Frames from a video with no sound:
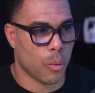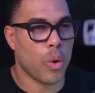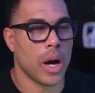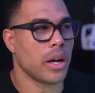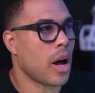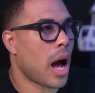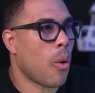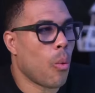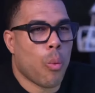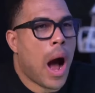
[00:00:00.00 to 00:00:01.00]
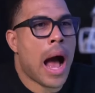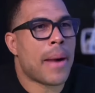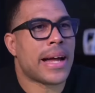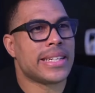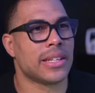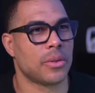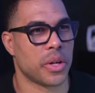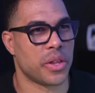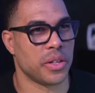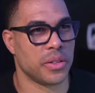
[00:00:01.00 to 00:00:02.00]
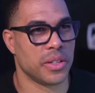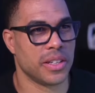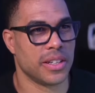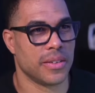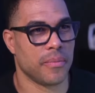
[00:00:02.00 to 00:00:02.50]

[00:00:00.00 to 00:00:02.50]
Why am I dealing with you?